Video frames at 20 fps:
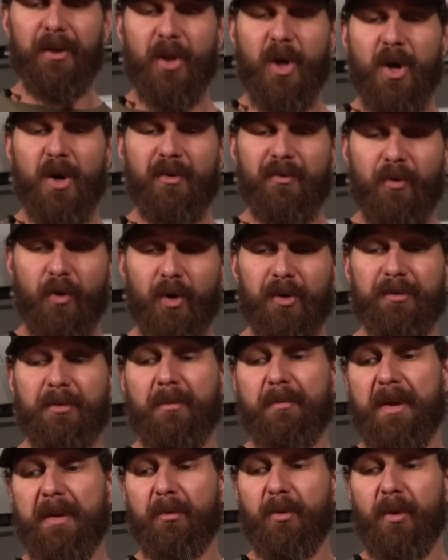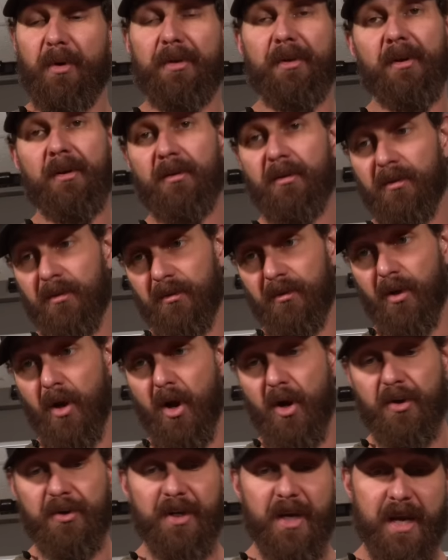law enforcement, people with
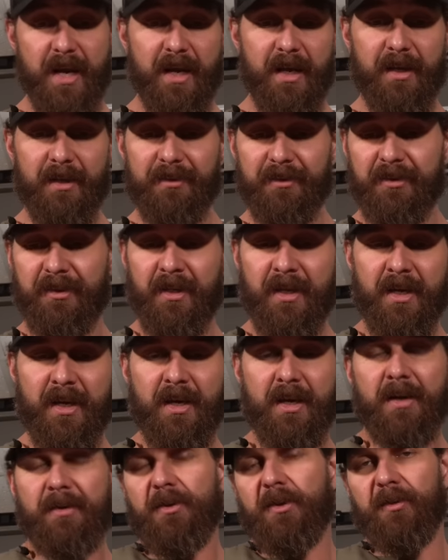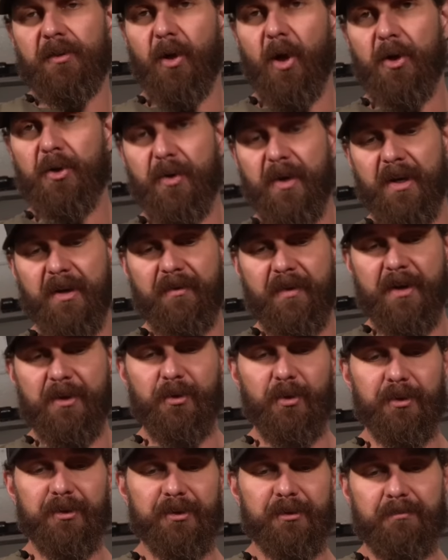large hands, just larger
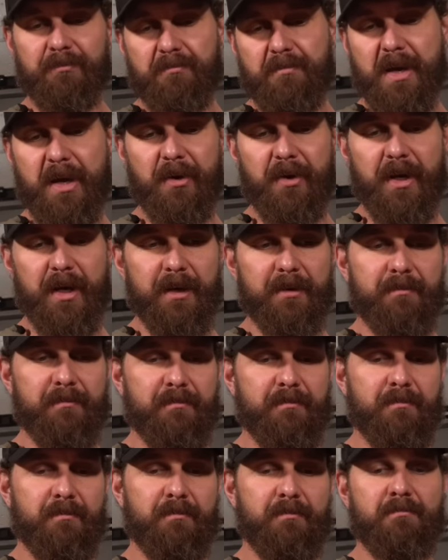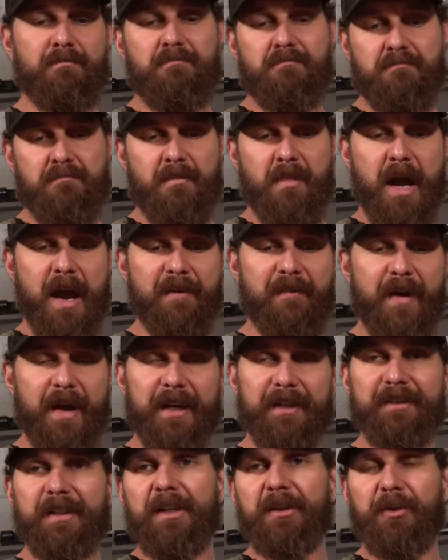individuals, period. I
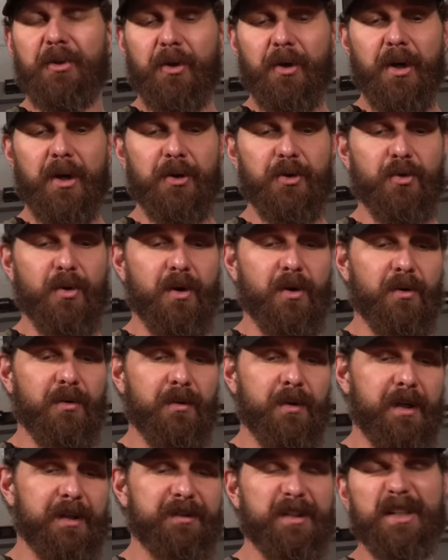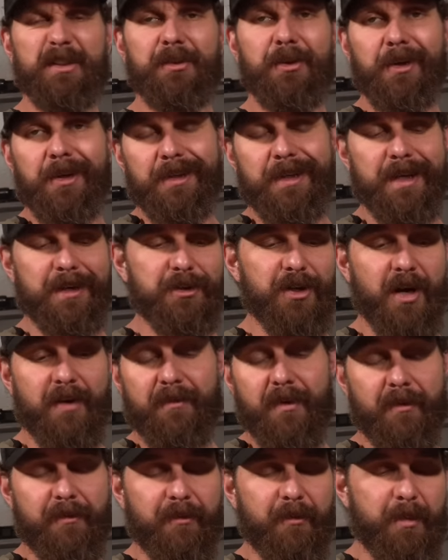find it's easier to control. It's easier to teach
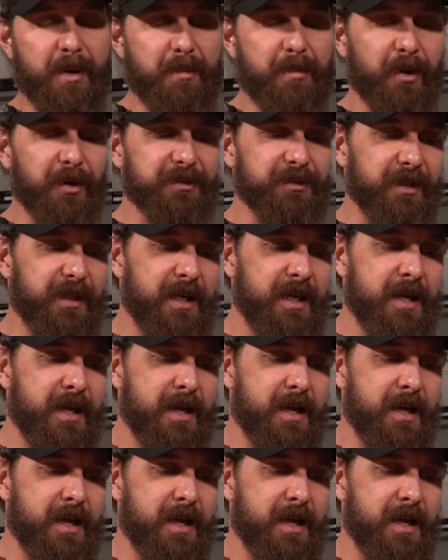off of for me personally.